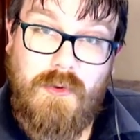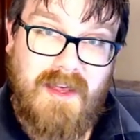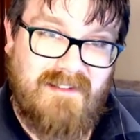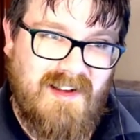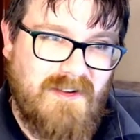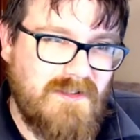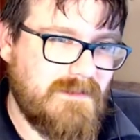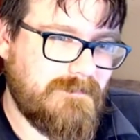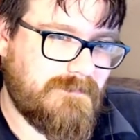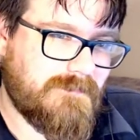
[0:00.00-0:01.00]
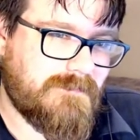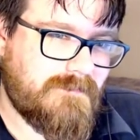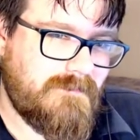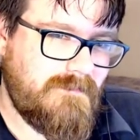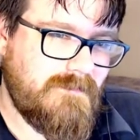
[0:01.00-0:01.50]
that route.
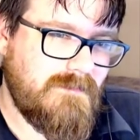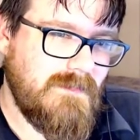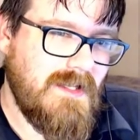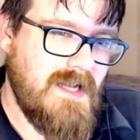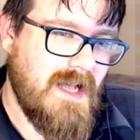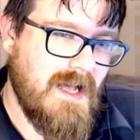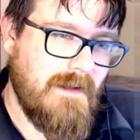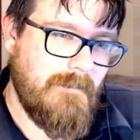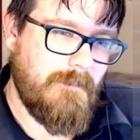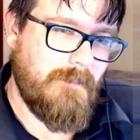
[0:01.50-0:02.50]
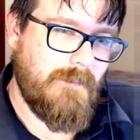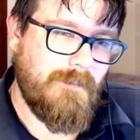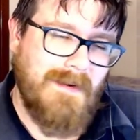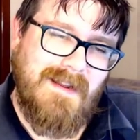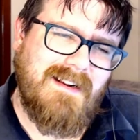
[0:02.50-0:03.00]
Um,
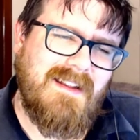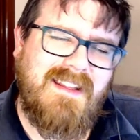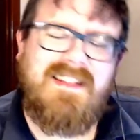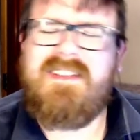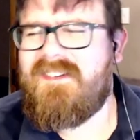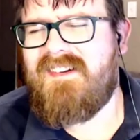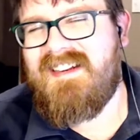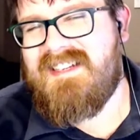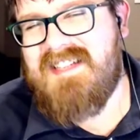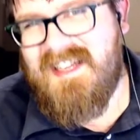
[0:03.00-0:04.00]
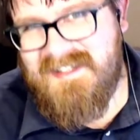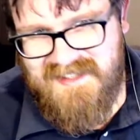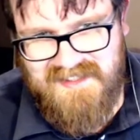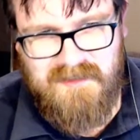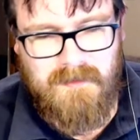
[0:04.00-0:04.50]
but luckily, you don't need to touch
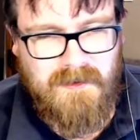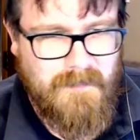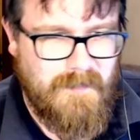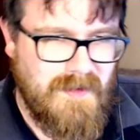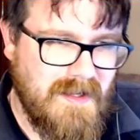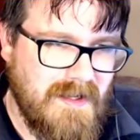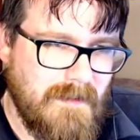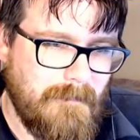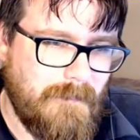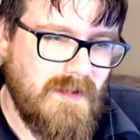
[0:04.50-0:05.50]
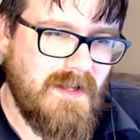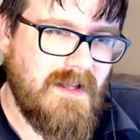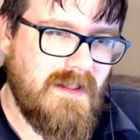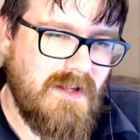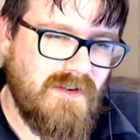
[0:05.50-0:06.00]
XML. Um,
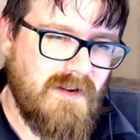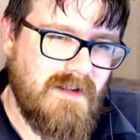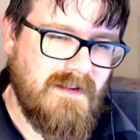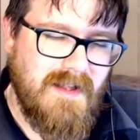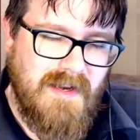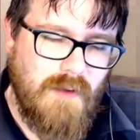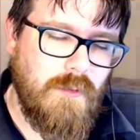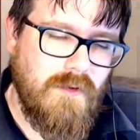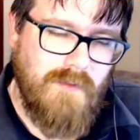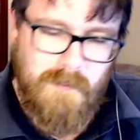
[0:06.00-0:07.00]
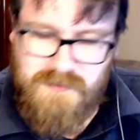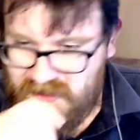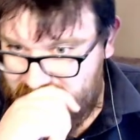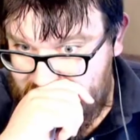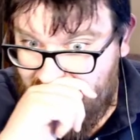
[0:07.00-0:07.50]
there are a number of
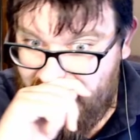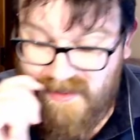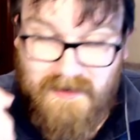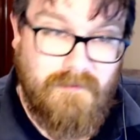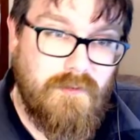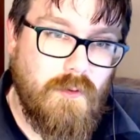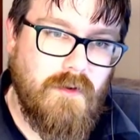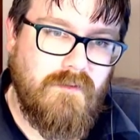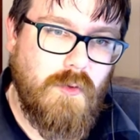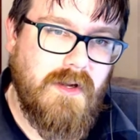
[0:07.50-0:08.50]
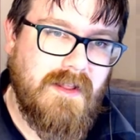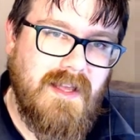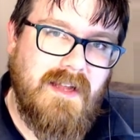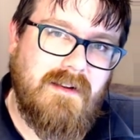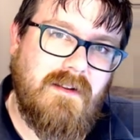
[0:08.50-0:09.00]
options out there for avoiding
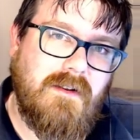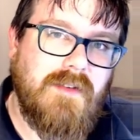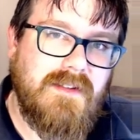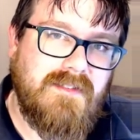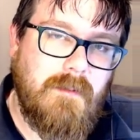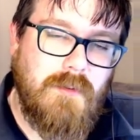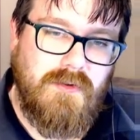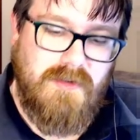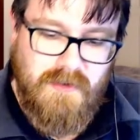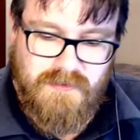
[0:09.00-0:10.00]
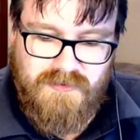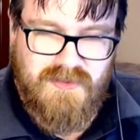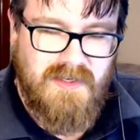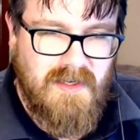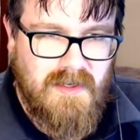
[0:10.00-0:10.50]
that. Obviously, burnt toast.
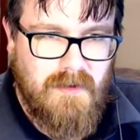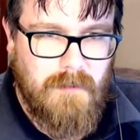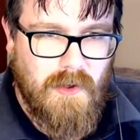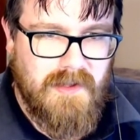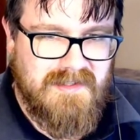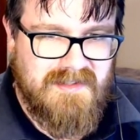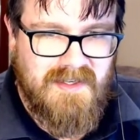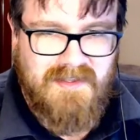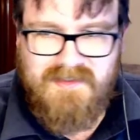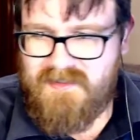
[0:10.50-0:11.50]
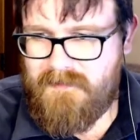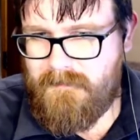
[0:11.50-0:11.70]
Behind the scenes,